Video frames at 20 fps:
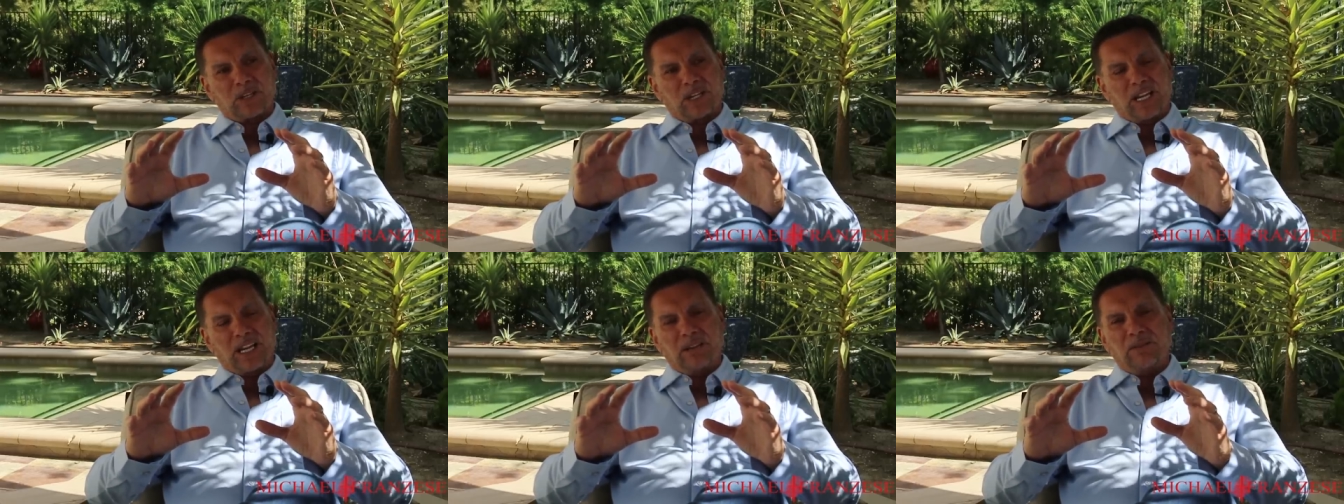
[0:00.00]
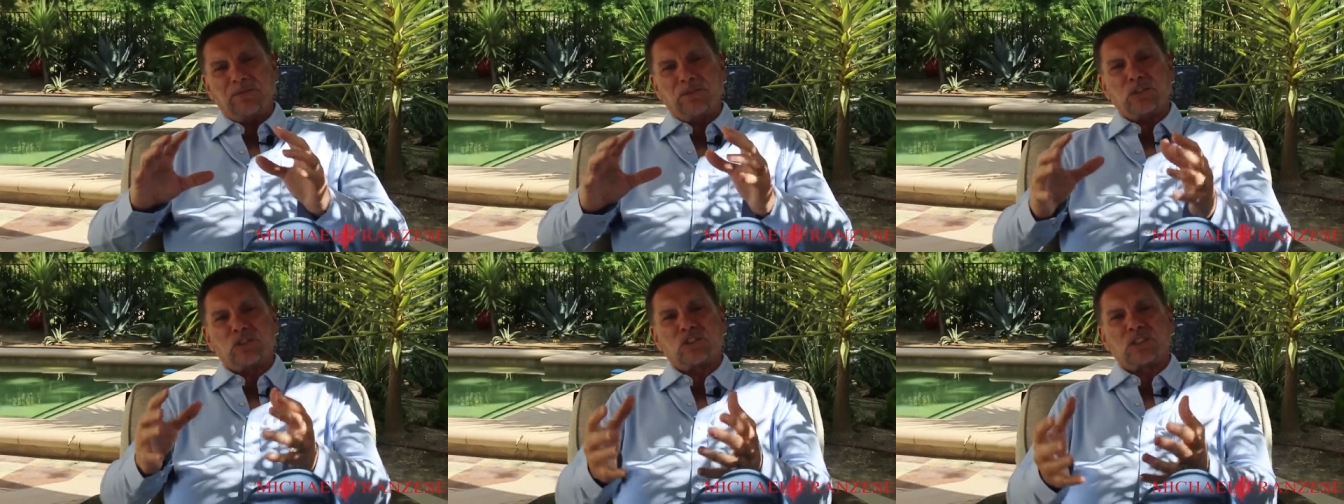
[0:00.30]

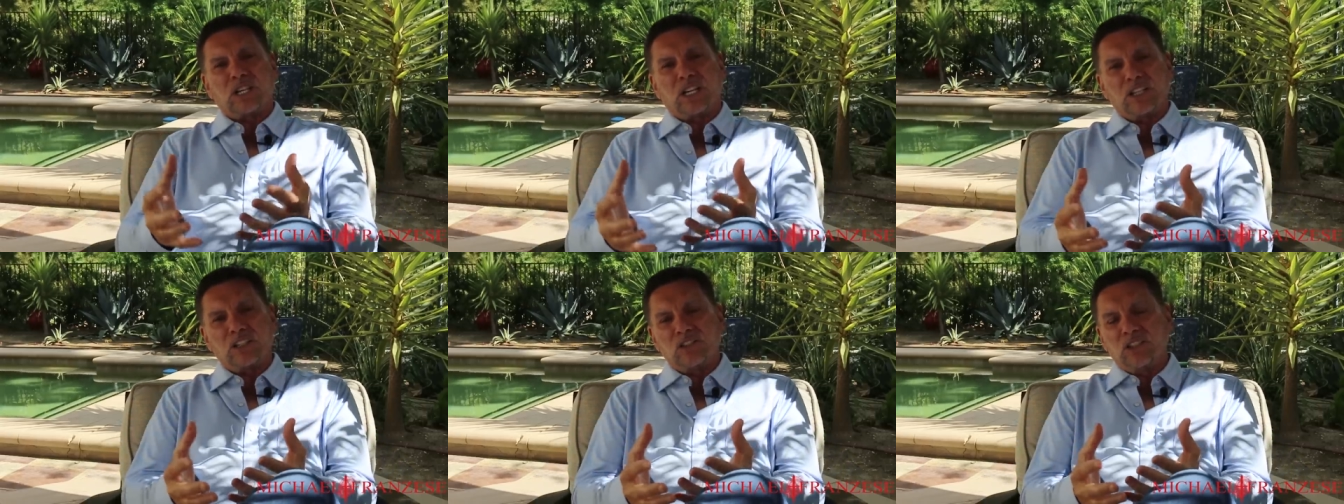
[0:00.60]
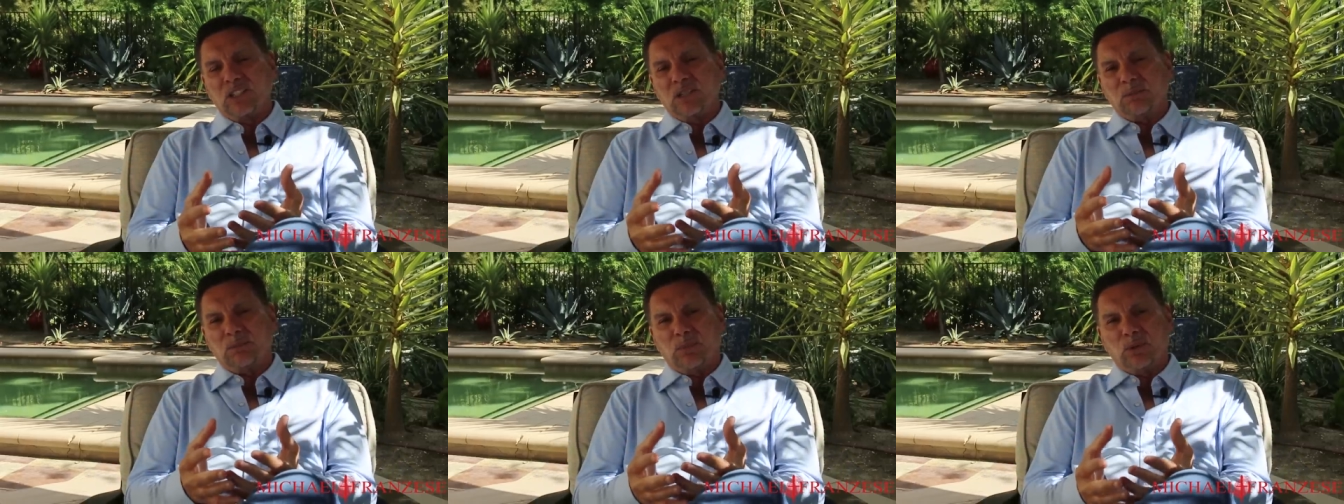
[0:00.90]
emphasize
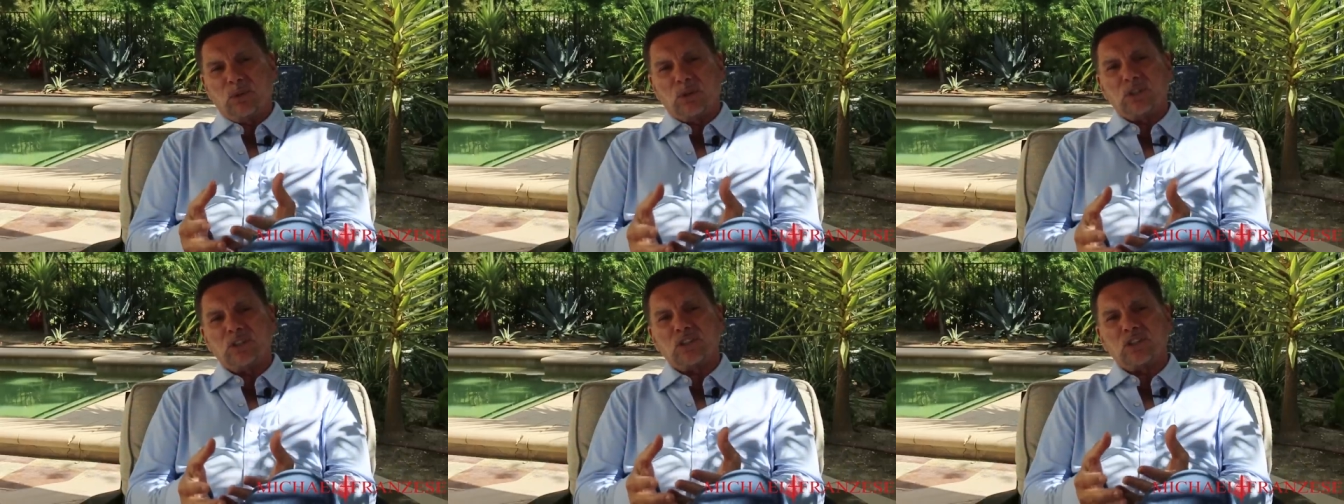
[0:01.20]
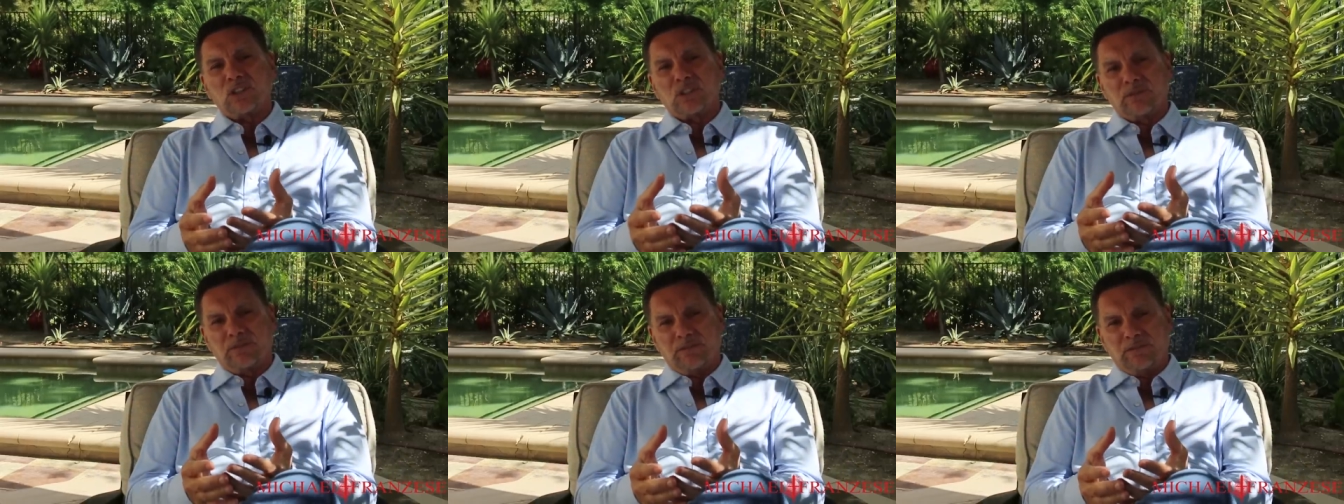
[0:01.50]
the
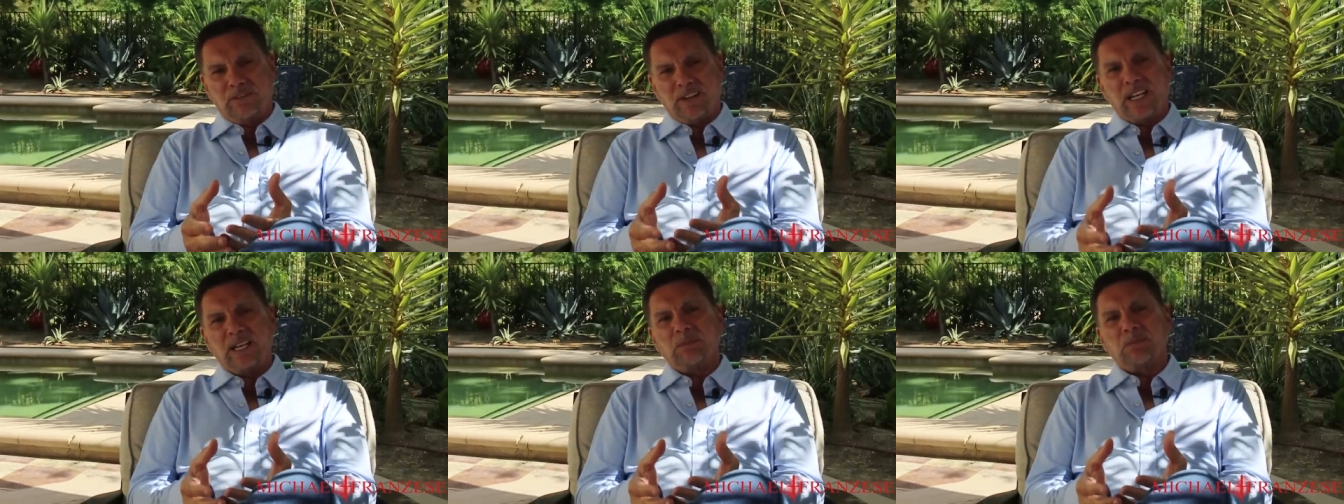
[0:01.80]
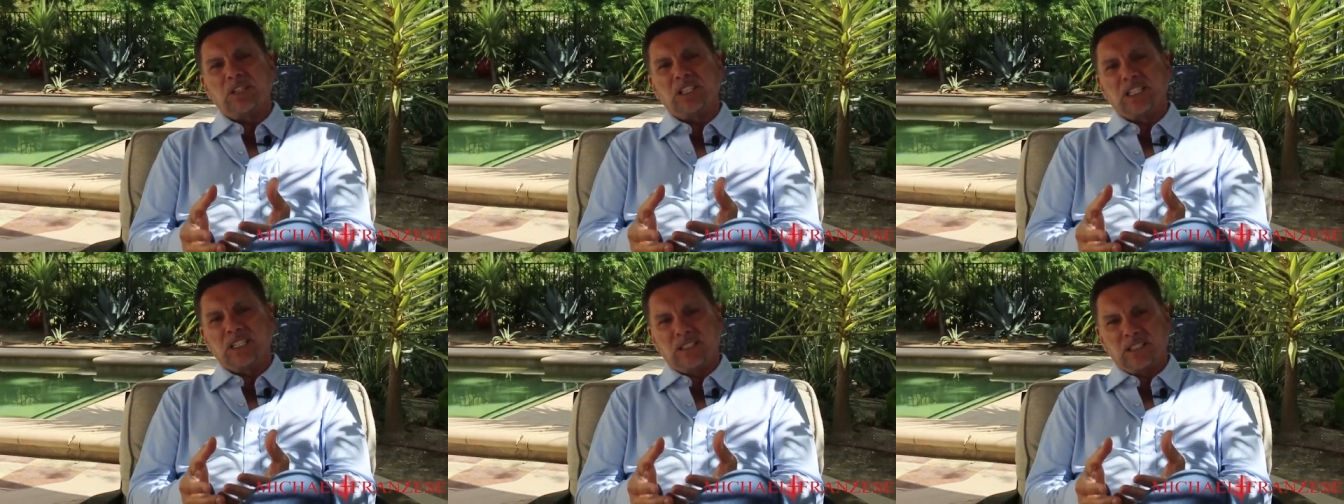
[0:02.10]
importance of
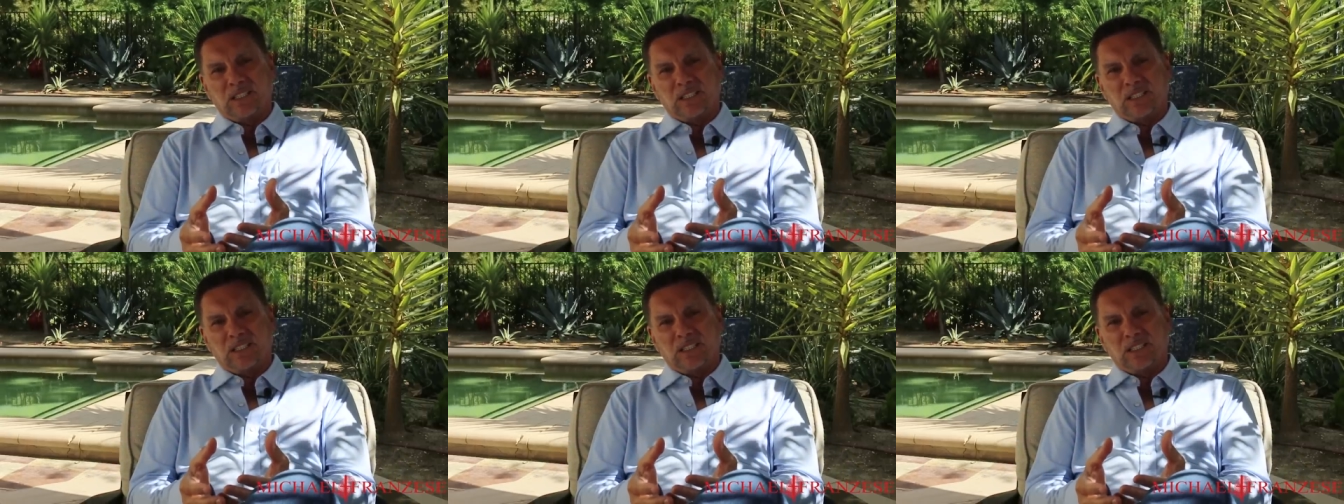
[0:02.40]
family in